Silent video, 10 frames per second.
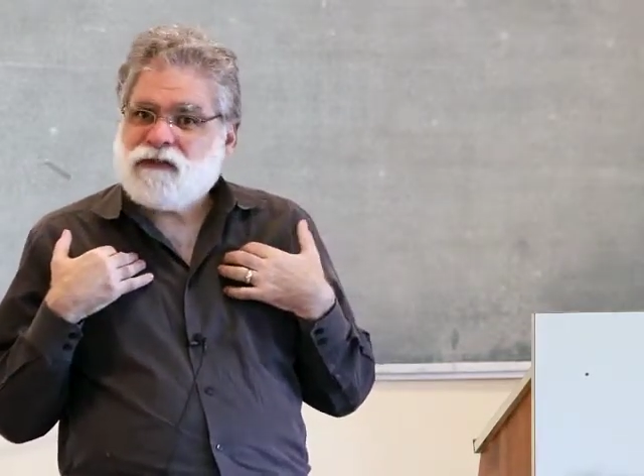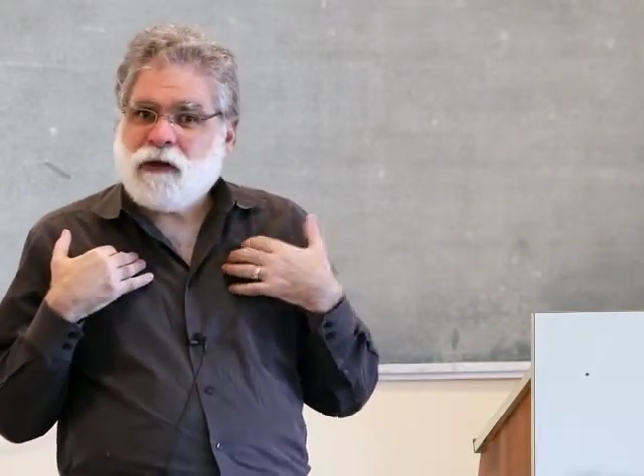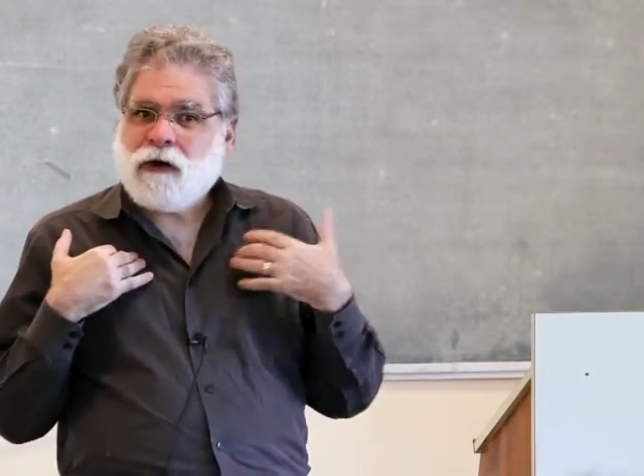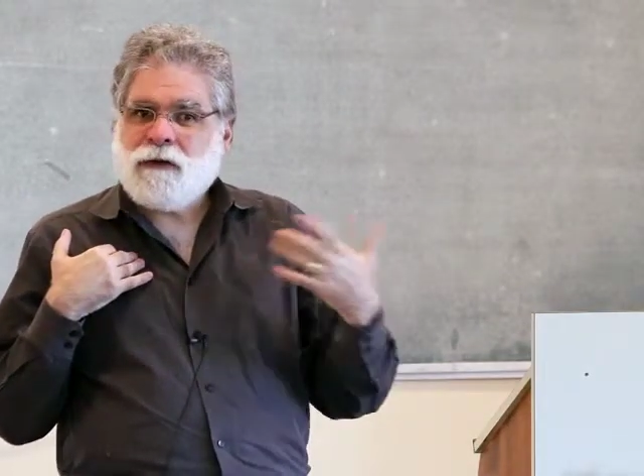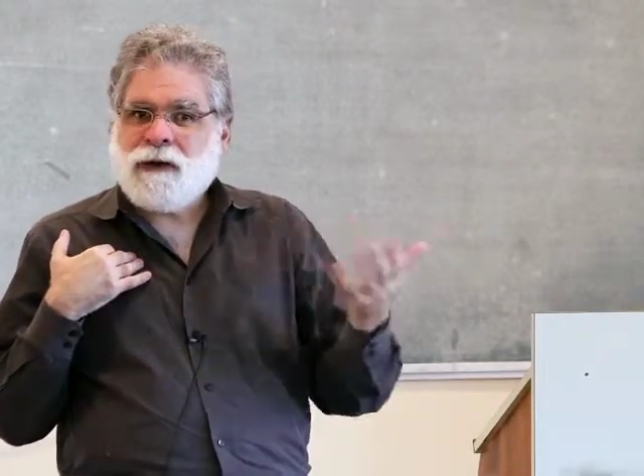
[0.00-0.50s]

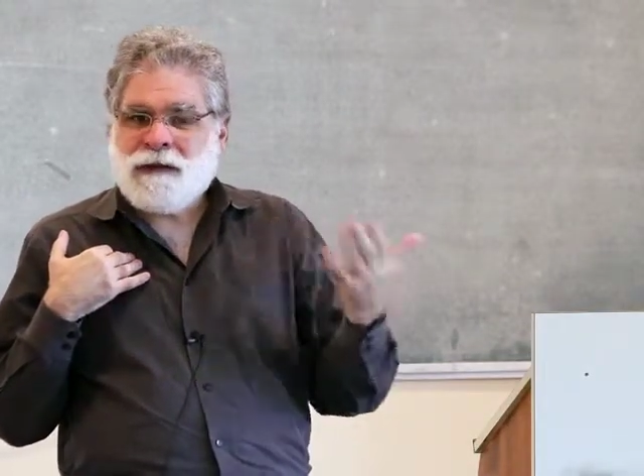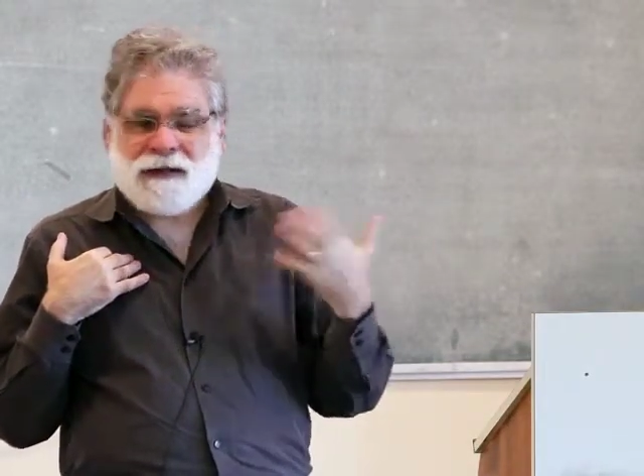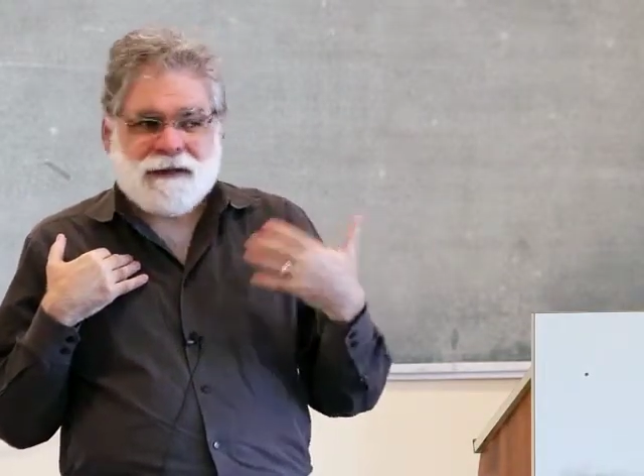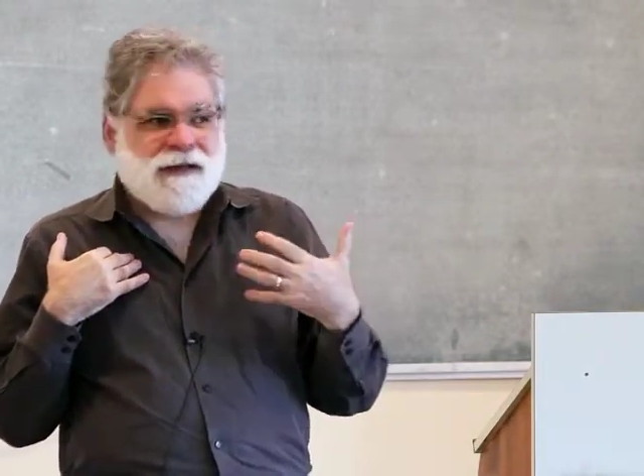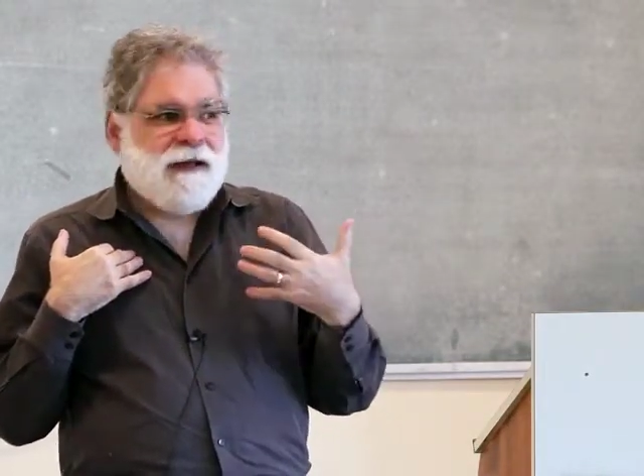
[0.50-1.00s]
So, I
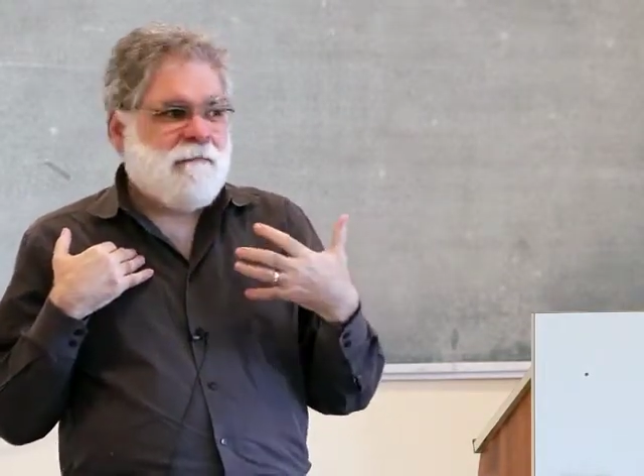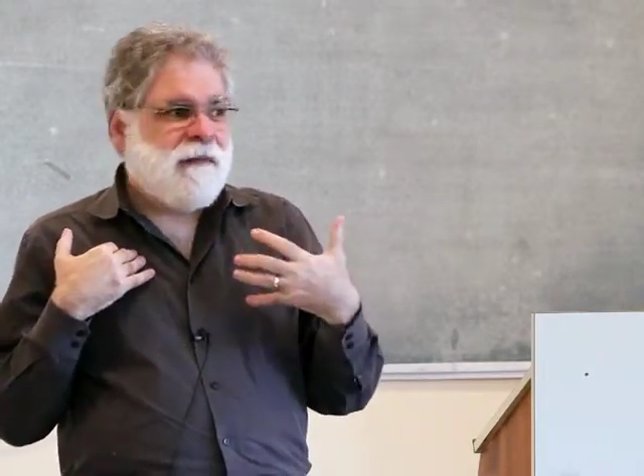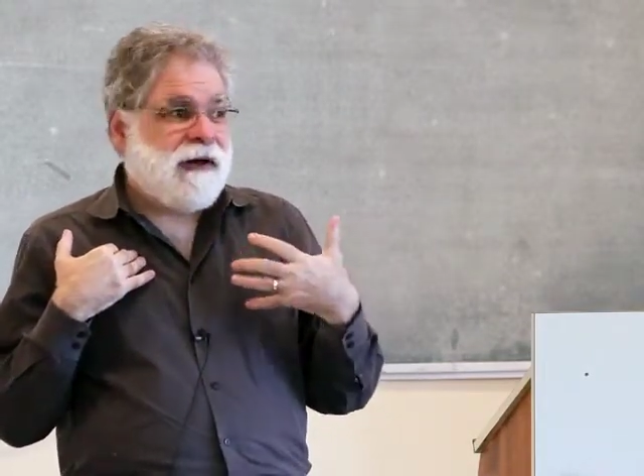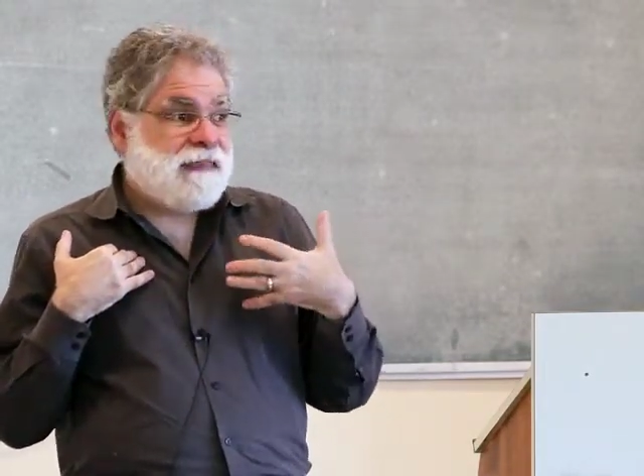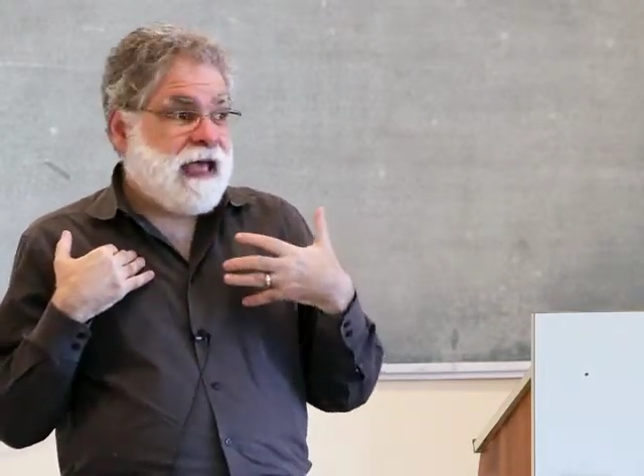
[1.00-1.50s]
mean,
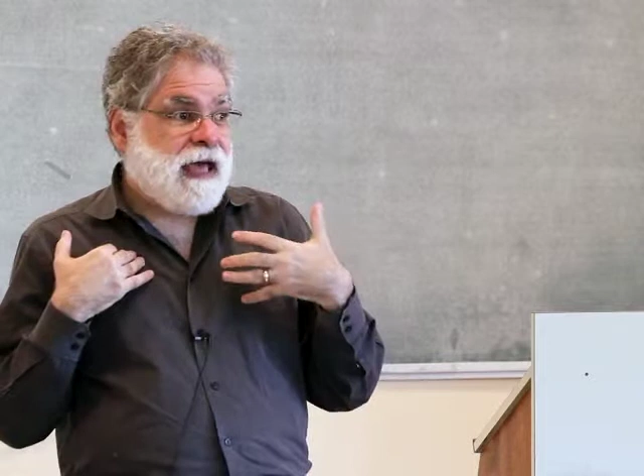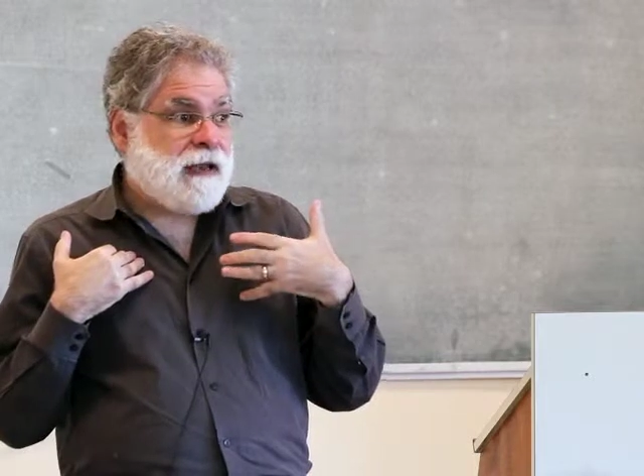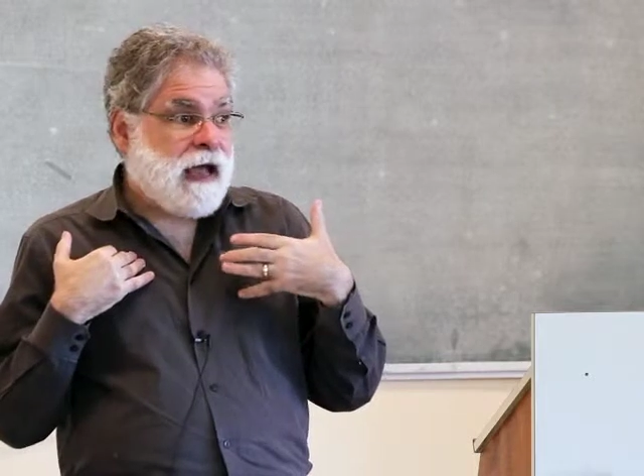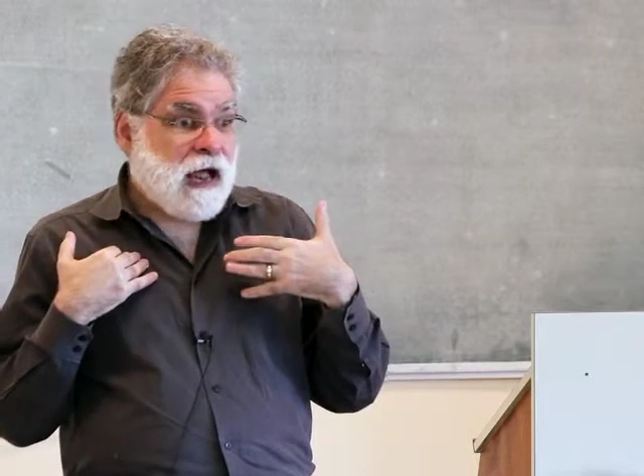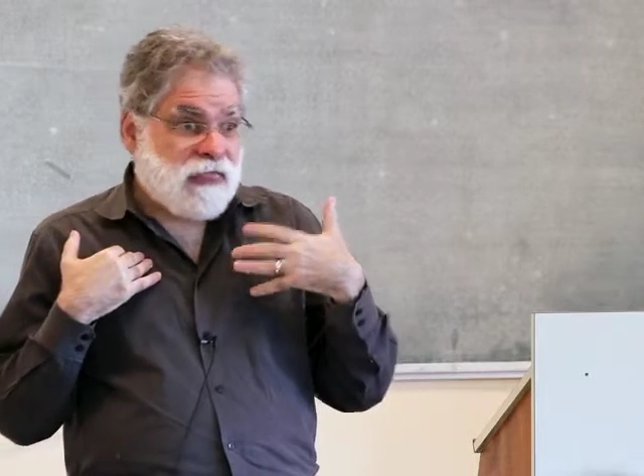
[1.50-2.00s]

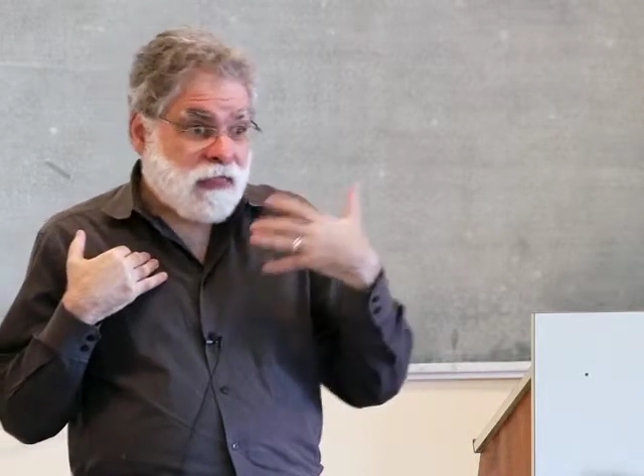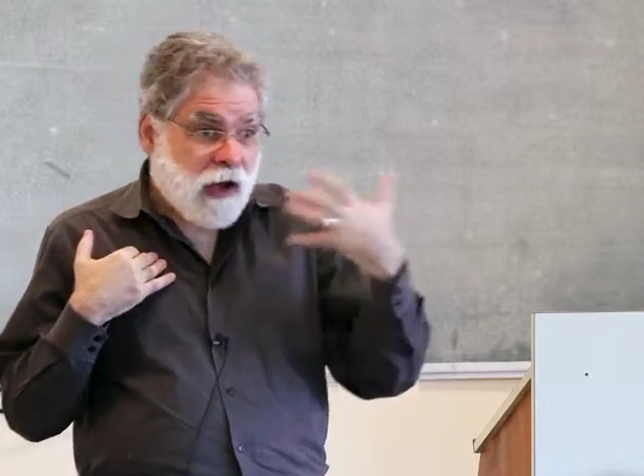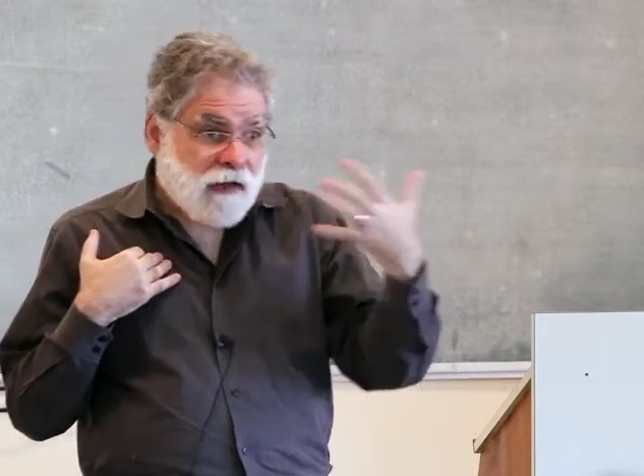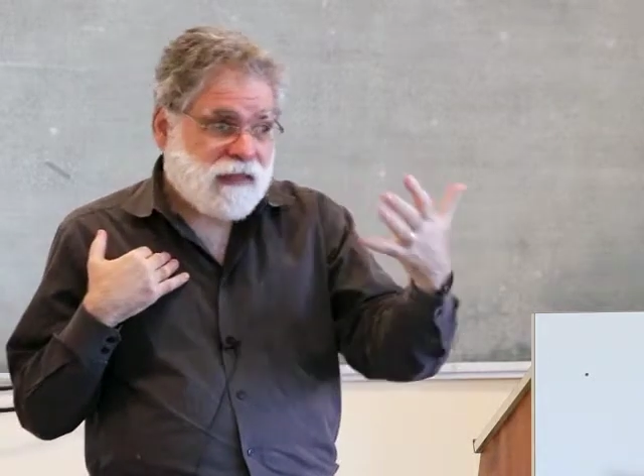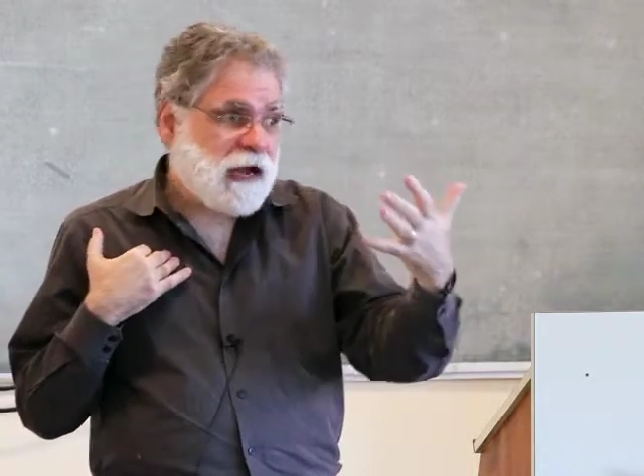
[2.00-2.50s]
and I thought